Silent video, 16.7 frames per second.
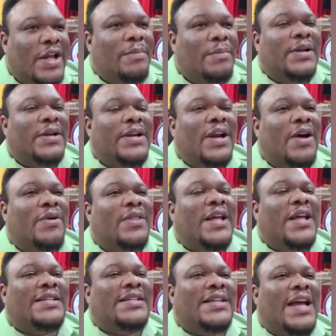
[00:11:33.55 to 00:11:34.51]
but now
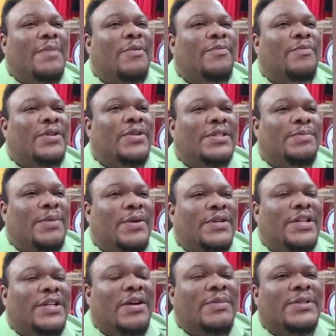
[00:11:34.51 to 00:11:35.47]
that time of
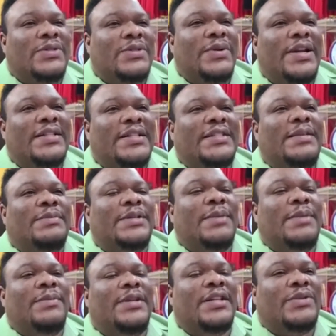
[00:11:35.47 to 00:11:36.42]
prosperity comes to an end,
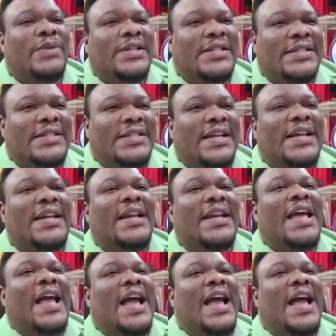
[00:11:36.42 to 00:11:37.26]
September the 22nd,